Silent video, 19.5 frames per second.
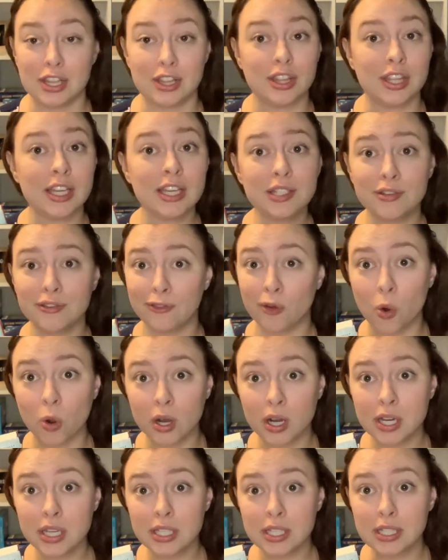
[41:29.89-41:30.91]
This
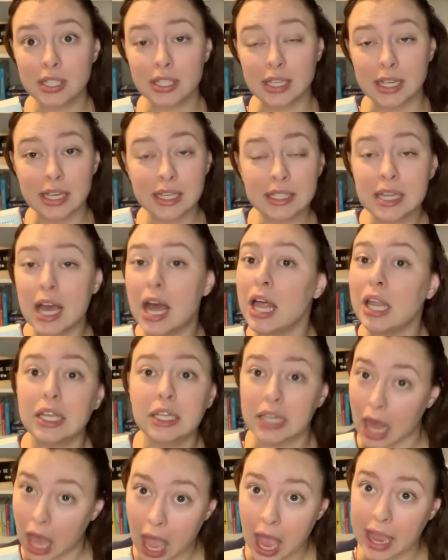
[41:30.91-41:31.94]
forest is
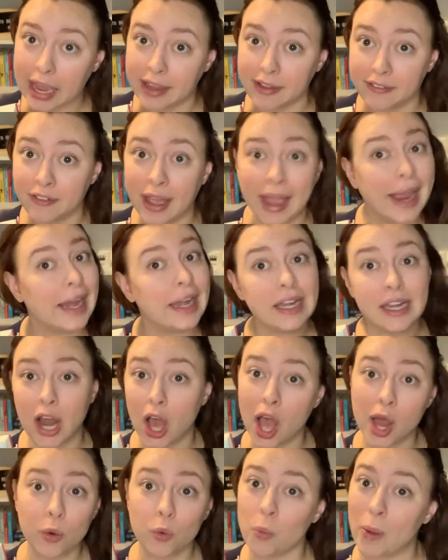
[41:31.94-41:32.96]
alive and
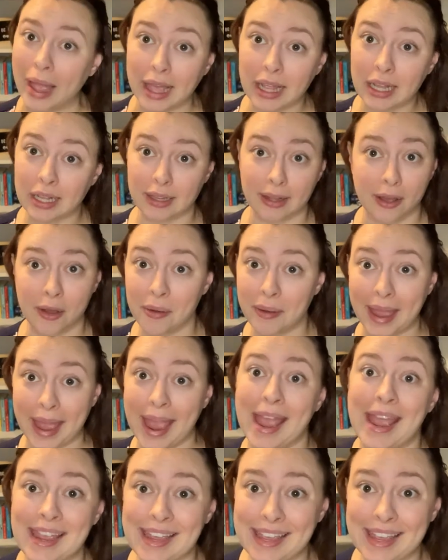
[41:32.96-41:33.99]
not well,
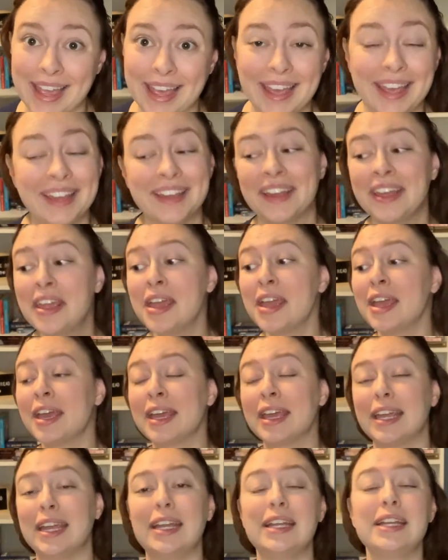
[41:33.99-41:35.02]
okay?
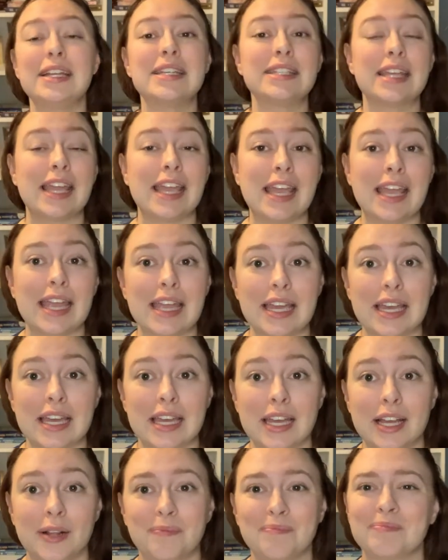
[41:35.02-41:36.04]
It is a,
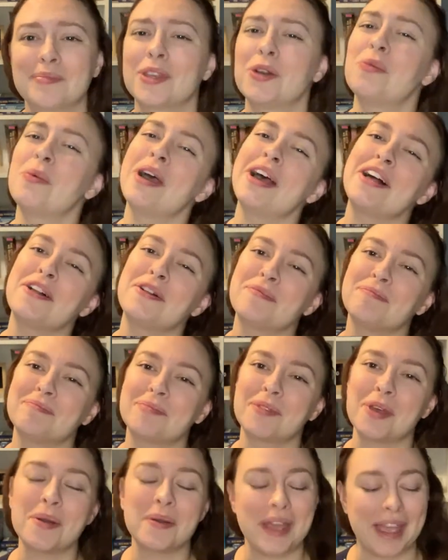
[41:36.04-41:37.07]

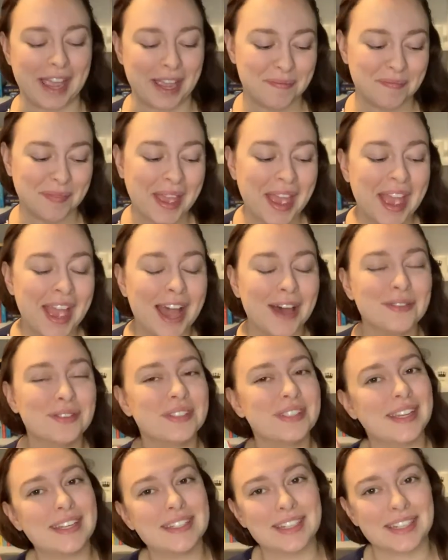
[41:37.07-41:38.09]
well, okay. I was
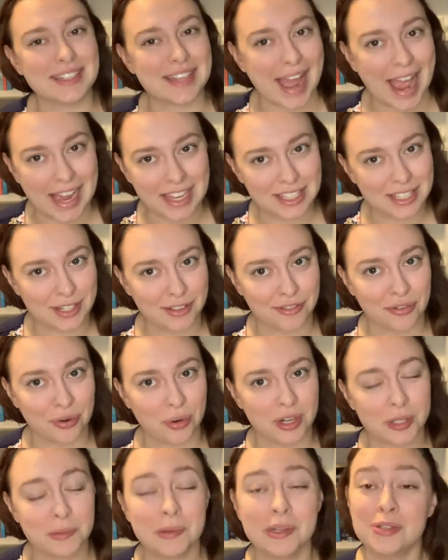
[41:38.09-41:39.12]
gonna say it's a nasty
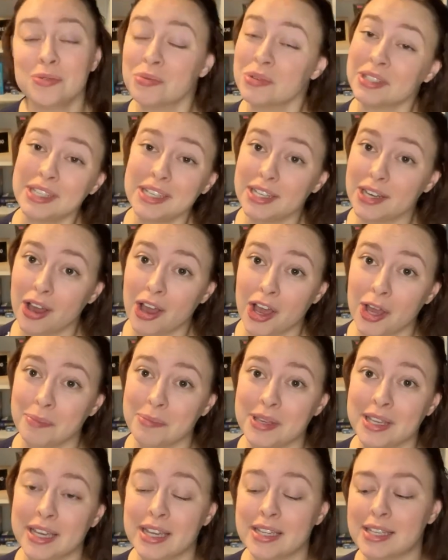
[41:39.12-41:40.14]
forest, but it's really not,
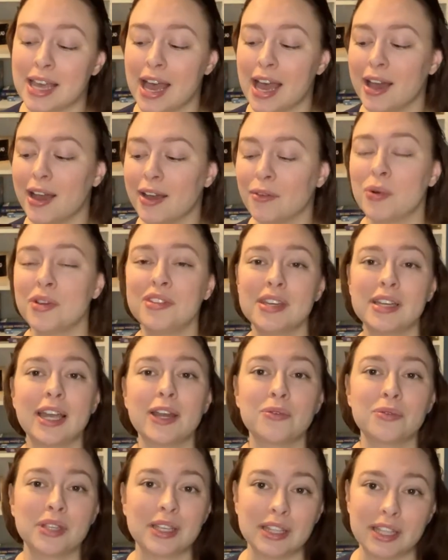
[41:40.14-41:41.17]
because one thing
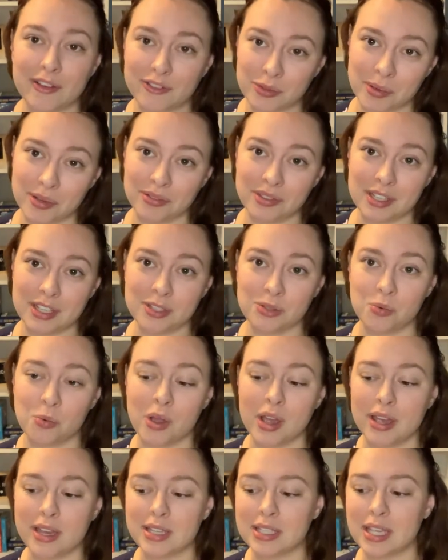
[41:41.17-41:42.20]
I really loved about this
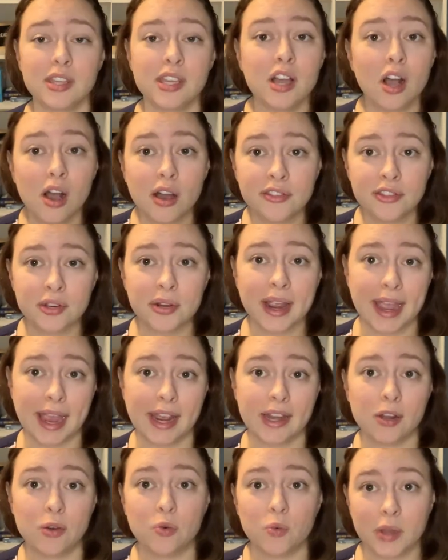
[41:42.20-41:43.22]
was the author
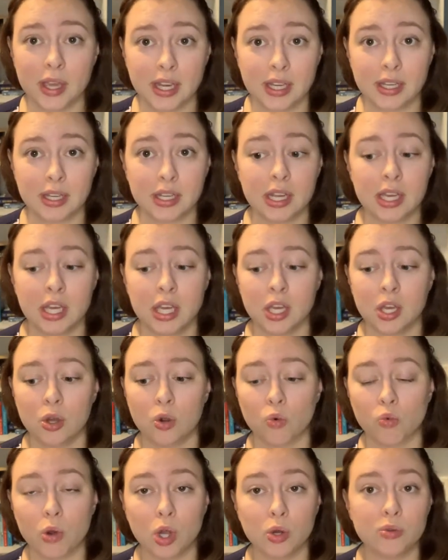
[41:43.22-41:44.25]
Hannah Witten
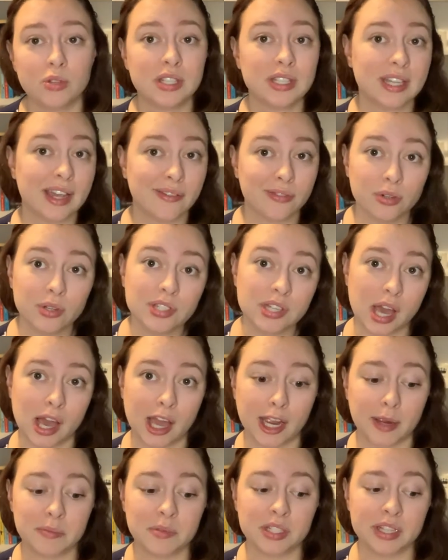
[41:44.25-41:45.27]
wrote several
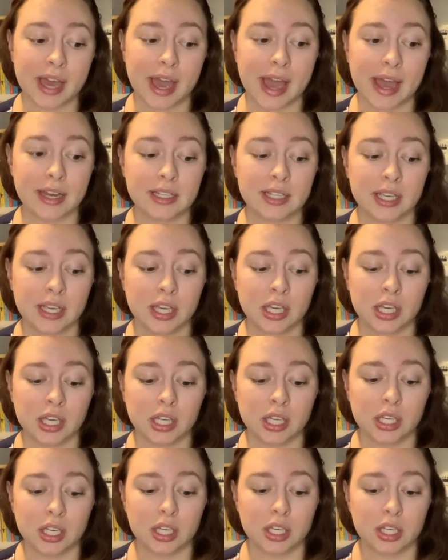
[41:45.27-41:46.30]
times that
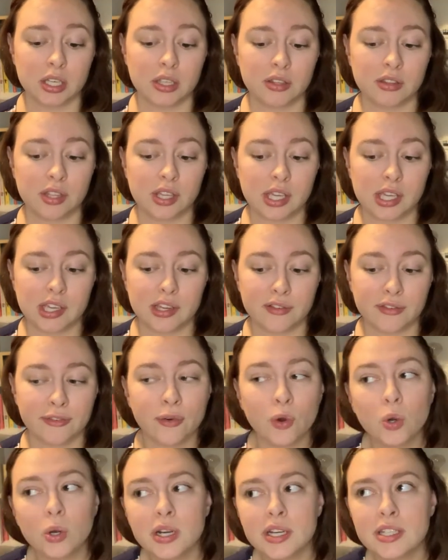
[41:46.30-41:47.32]
the
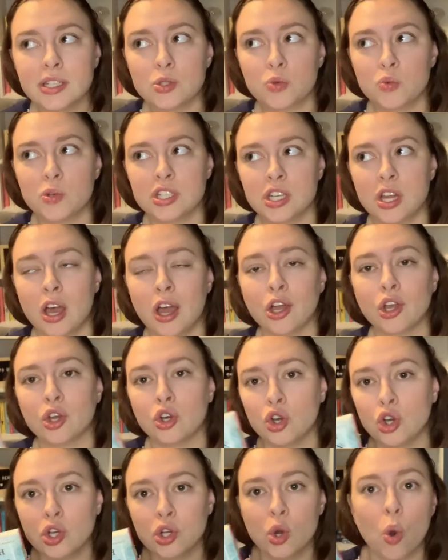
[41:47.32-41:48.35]
forest was not
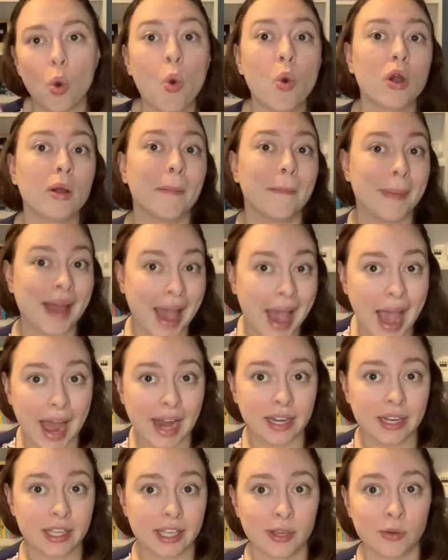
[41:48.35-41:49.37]
good or
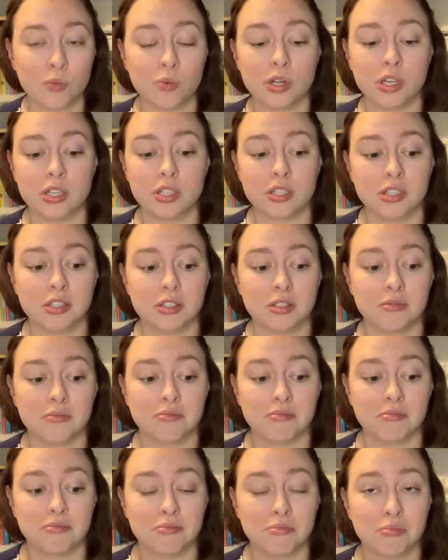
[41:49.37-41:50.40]
bad. It was
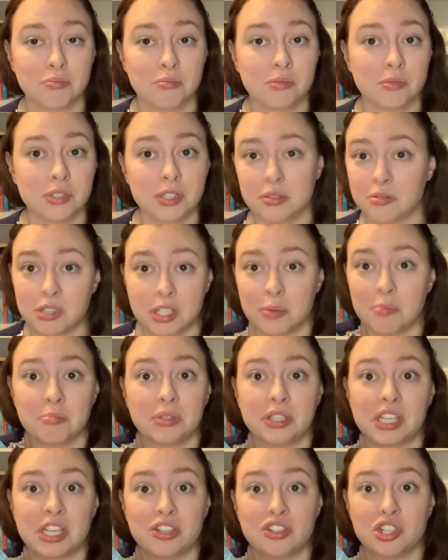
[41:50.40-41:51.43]

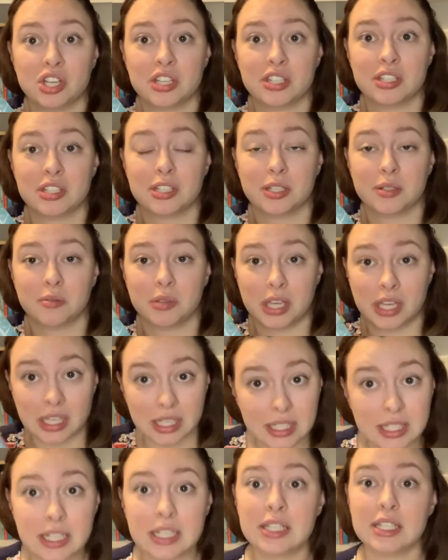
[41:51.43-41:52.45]
simply just
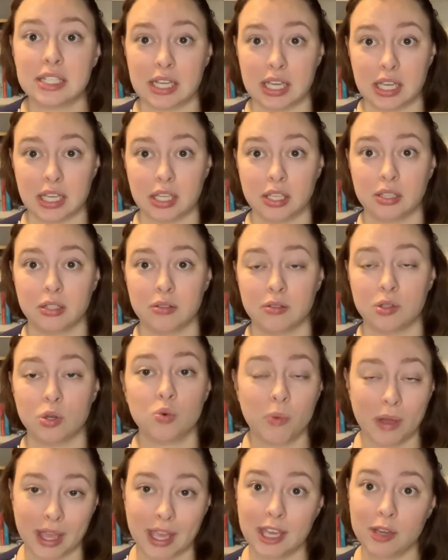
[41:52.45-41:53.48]
existing the
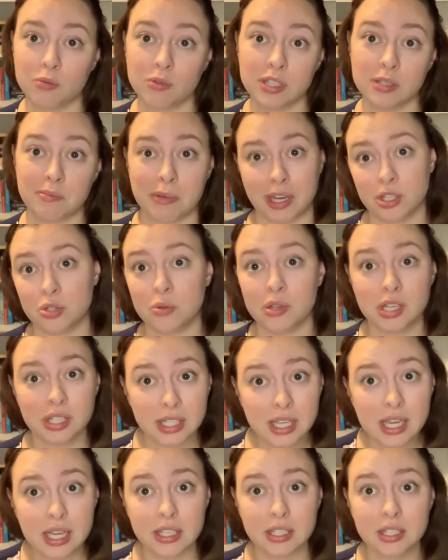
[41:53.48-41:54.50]
way it was meant to
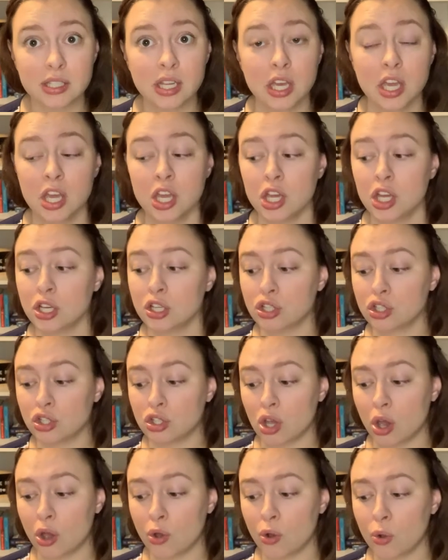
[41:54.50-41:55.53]
exist.
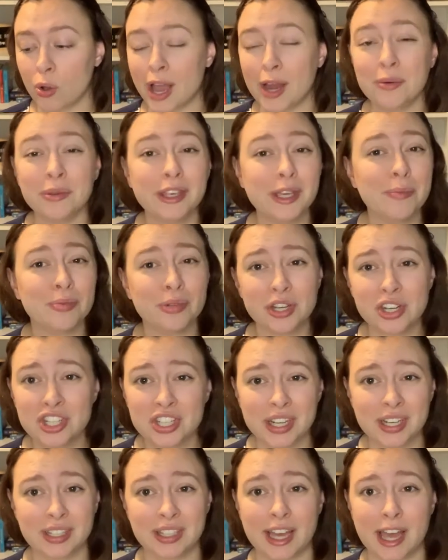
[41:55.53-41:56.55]
So I really
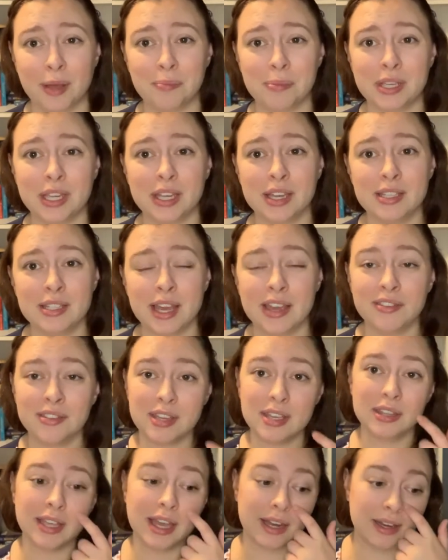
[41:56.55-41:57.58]
appreciate that, because I
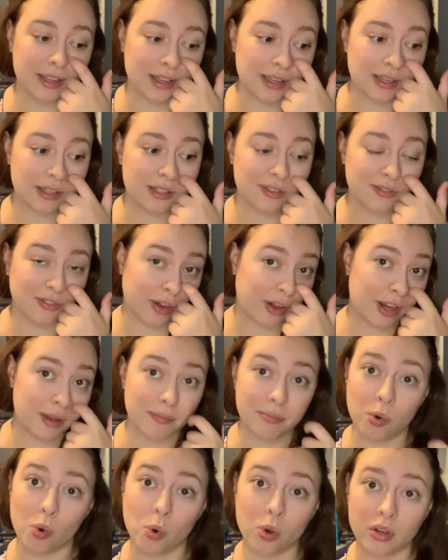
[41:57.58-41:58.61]
think that is very
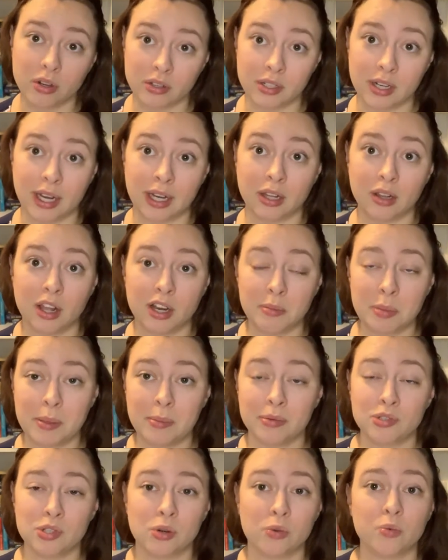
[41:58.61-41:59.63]
important, and a lot of
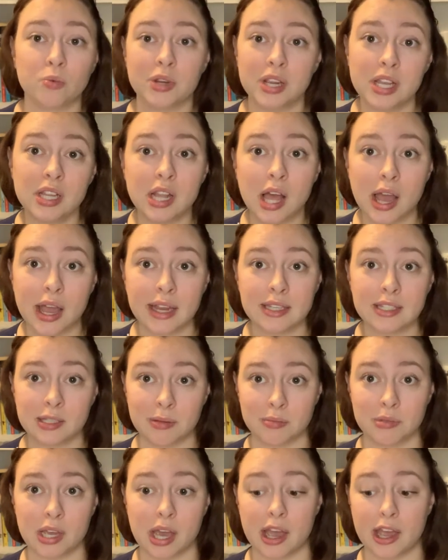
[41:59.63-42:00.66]
people don't realize
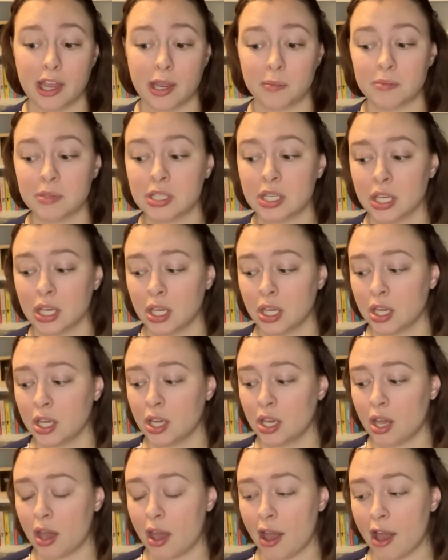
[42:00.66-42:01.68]
sometimes
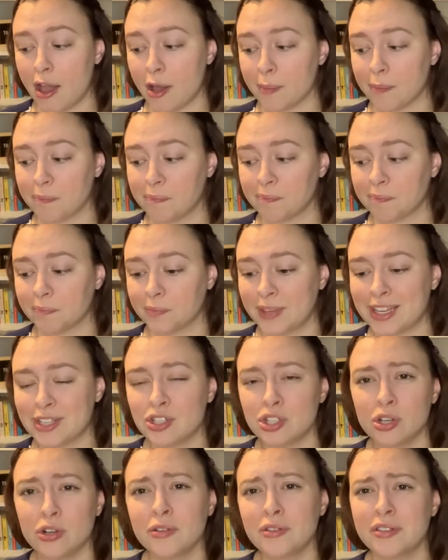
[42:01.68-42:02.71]
that
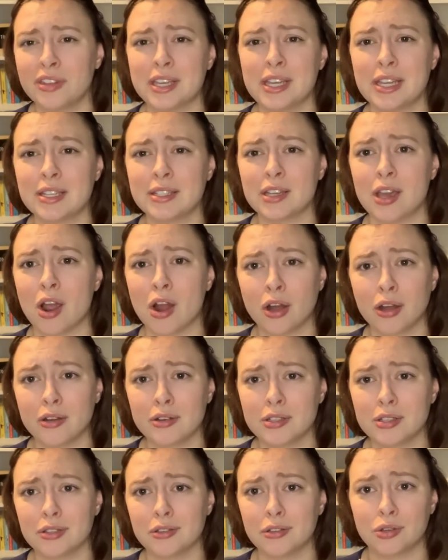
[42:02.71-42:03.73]
certain things
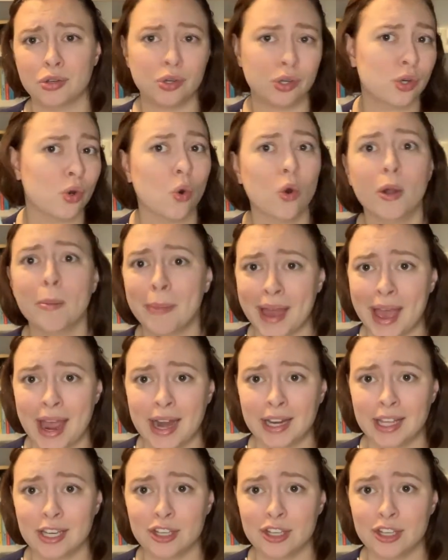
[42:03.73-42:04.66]
aren't good or bad.